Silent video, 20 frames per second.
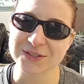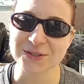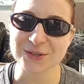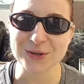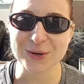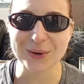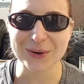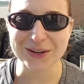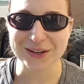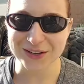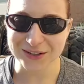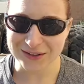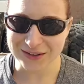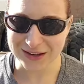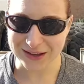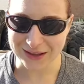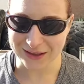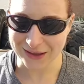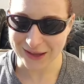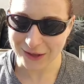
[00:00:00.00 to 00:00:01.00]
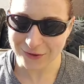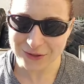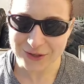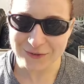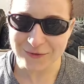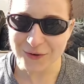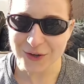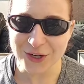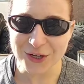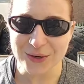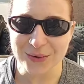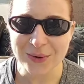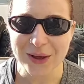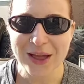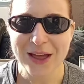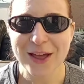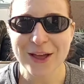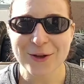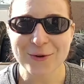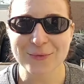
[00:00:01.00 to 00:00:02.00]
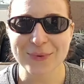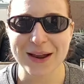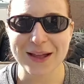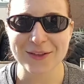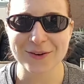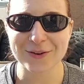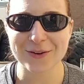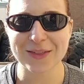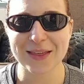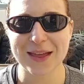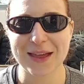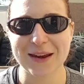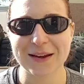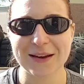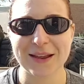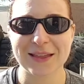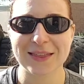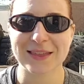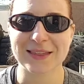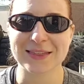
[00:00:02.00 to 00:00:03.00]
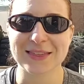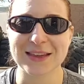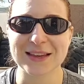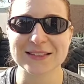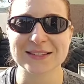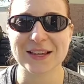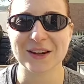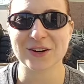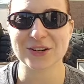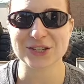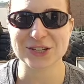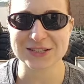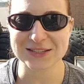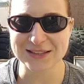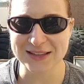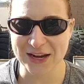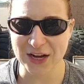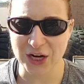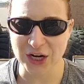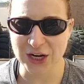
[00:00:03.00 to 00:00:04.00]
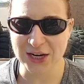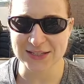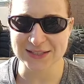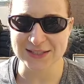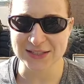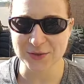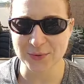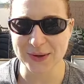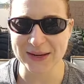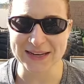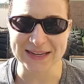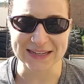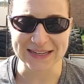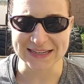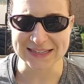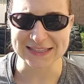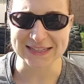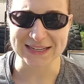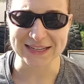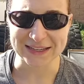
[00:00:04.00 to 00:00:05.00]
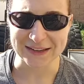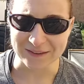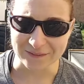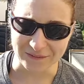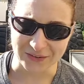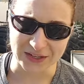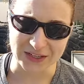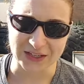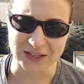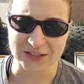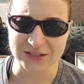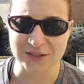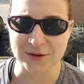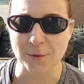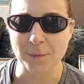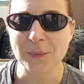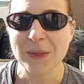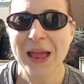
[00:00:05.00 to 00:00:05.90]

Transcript: you know are uh, healthy for you rather than the things that are just there because it's quick and easy and convenient so